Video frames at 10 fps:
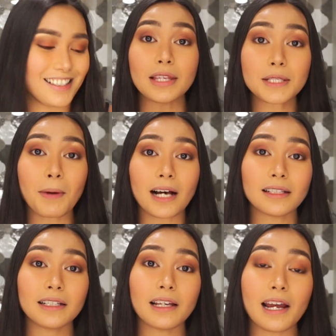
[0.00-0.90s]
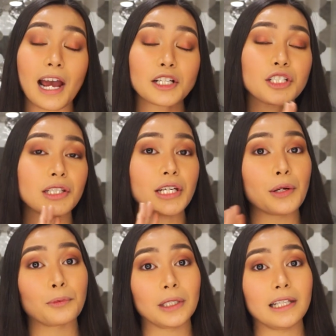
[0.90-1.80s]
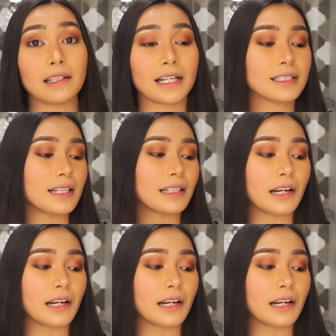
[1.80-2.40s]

This palette, I actually really liked it.